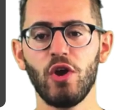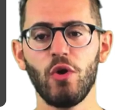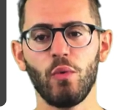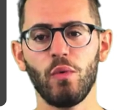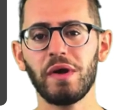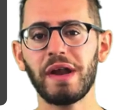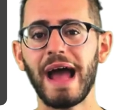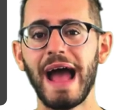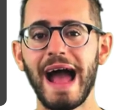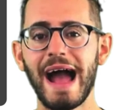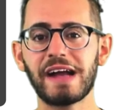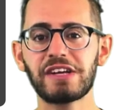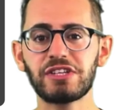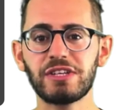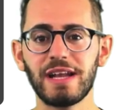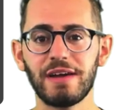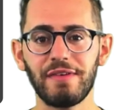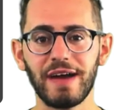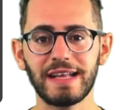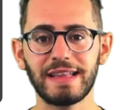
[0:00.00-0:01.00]
What
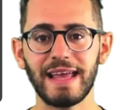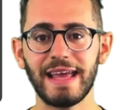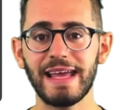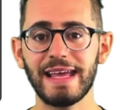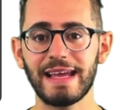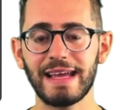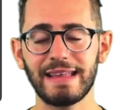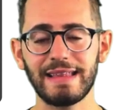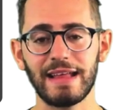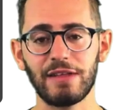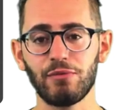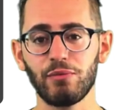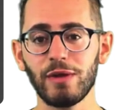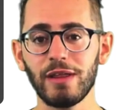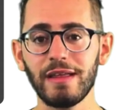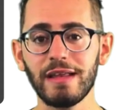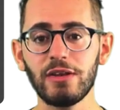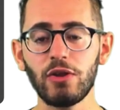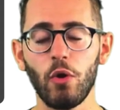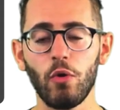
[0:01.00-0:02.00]
action have I taken that's
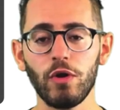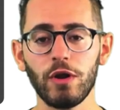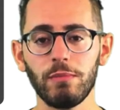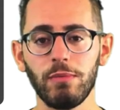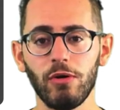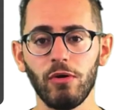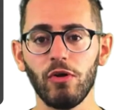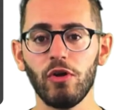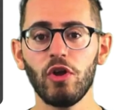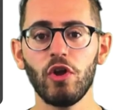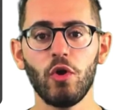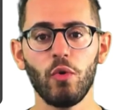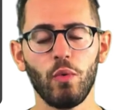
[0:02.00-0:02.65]
really notable?